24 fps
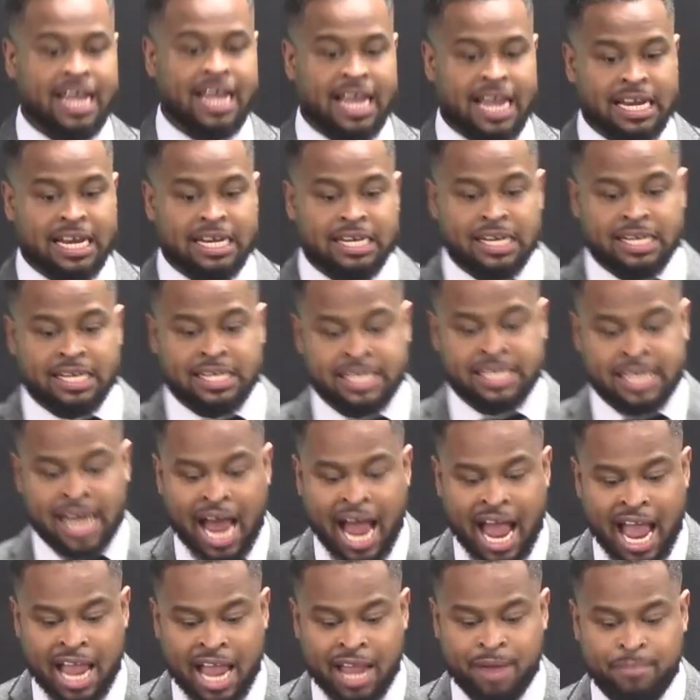In the
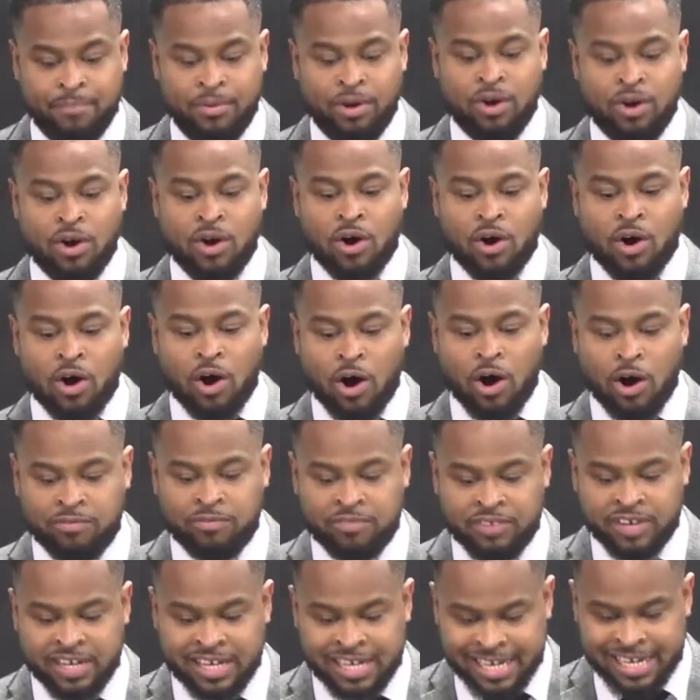time of
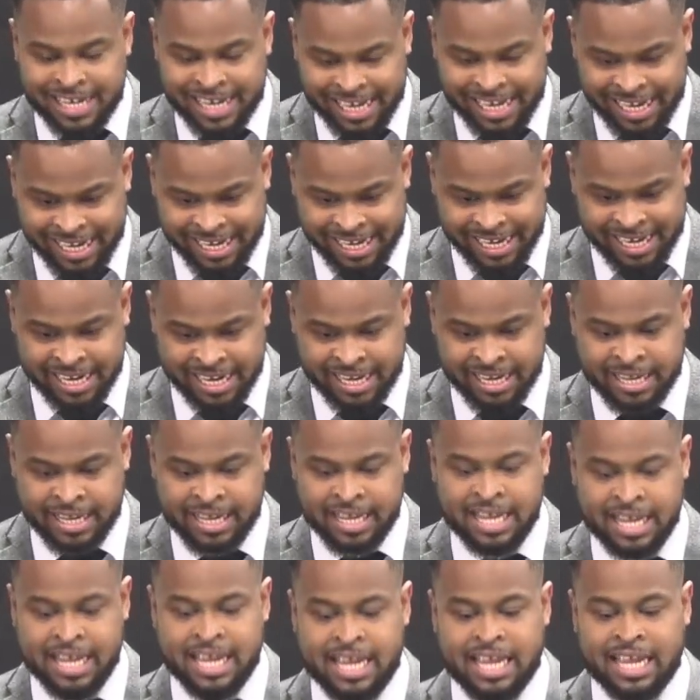need.
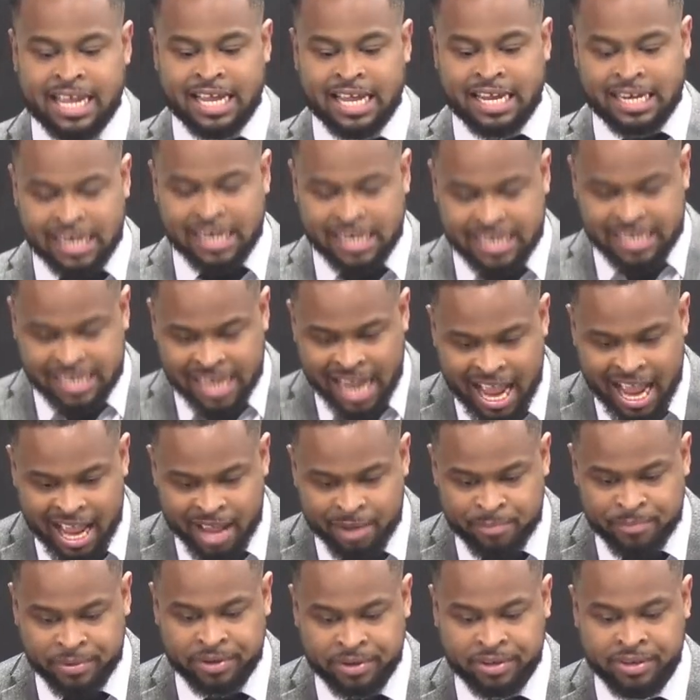In the
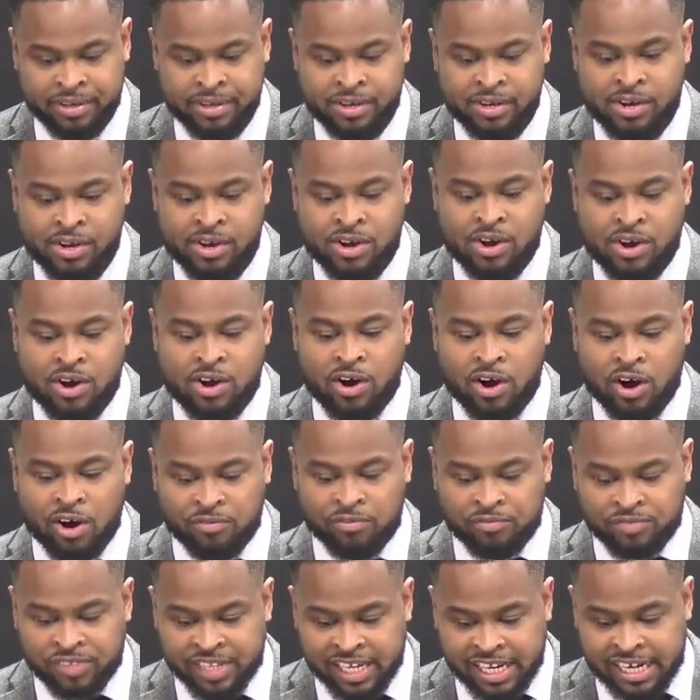time of
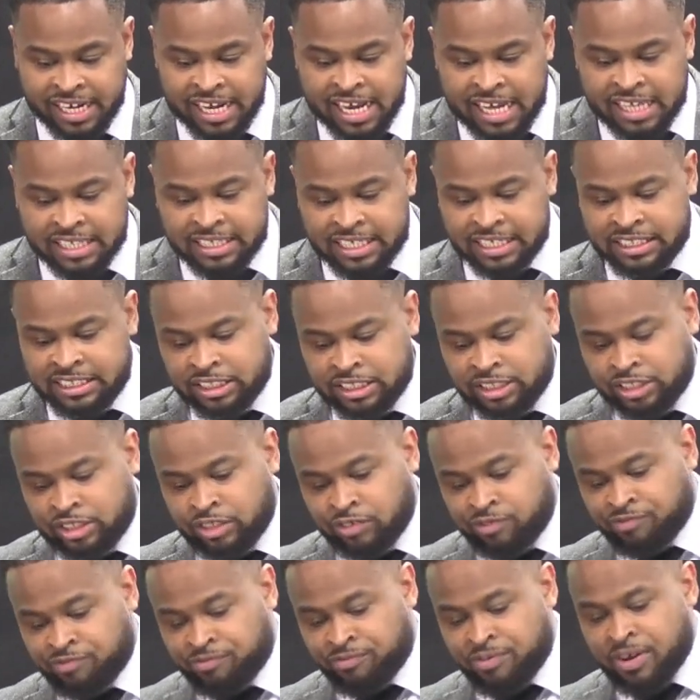need. This is the,
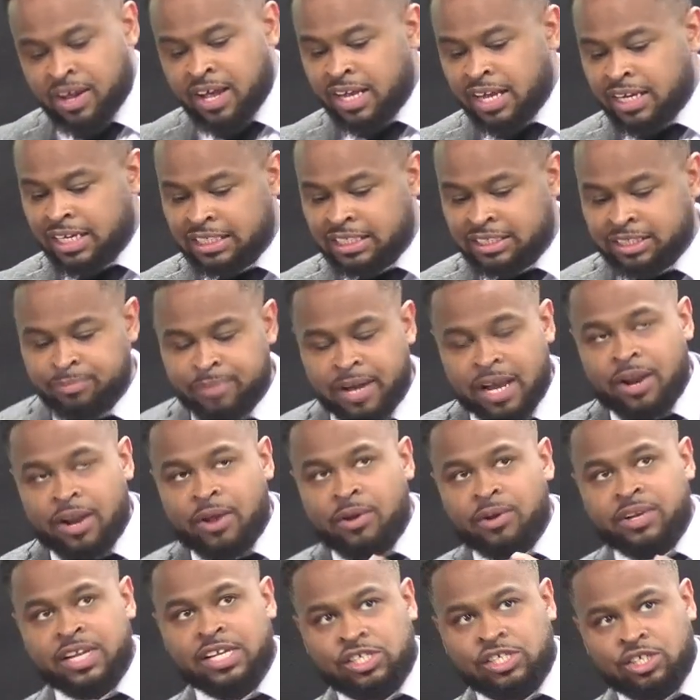listen man,
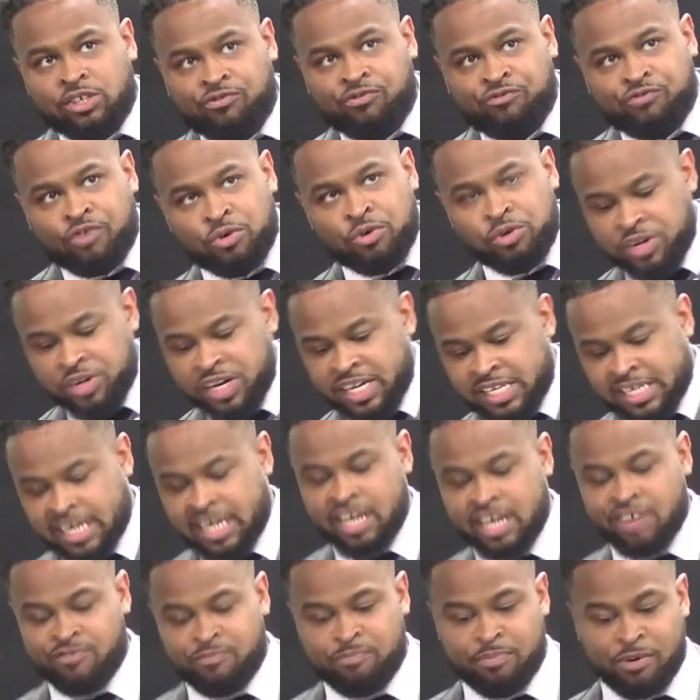this is the throne you need to
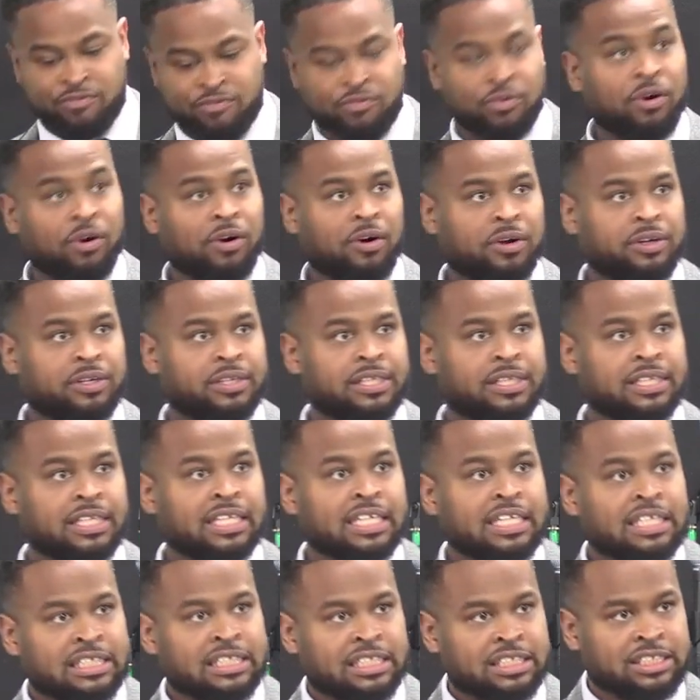live before.
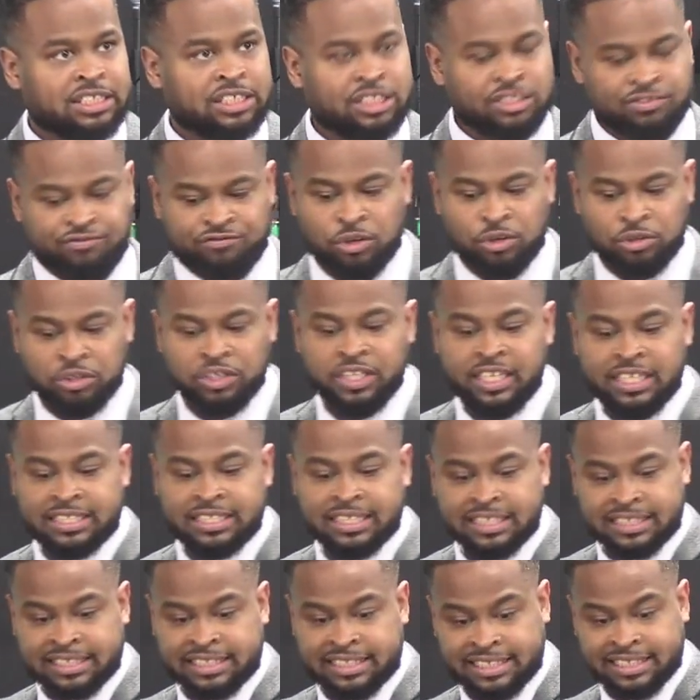This is the throne you need to
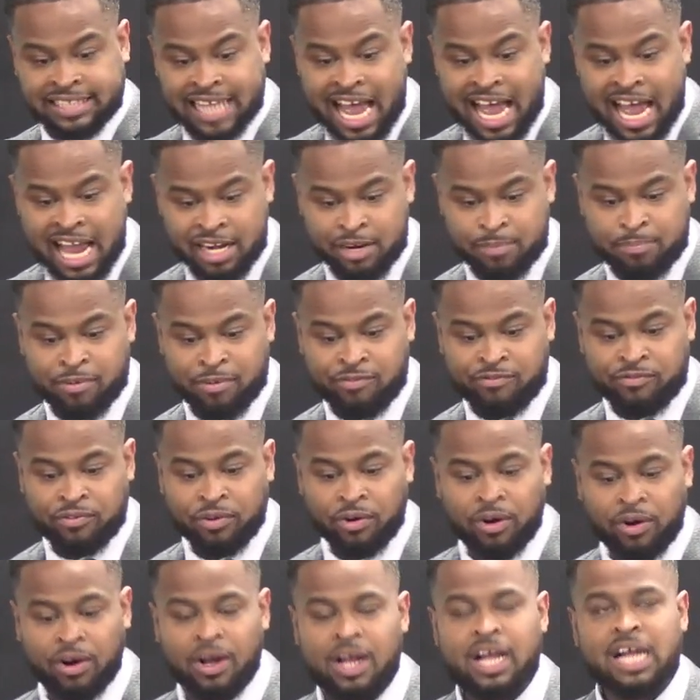stand
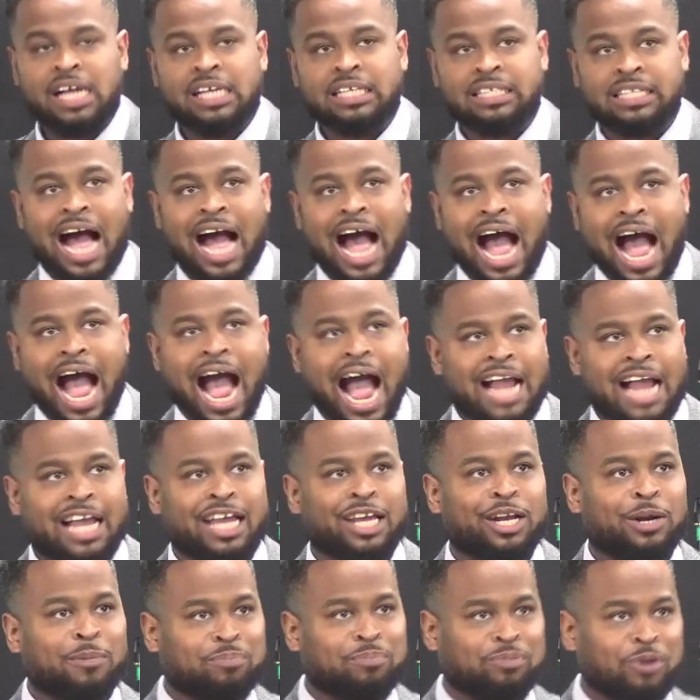before. I can
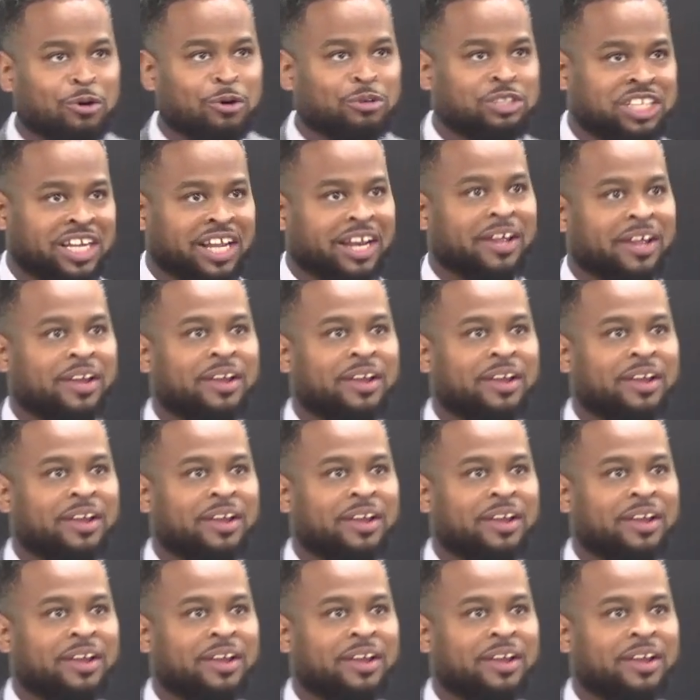approach it.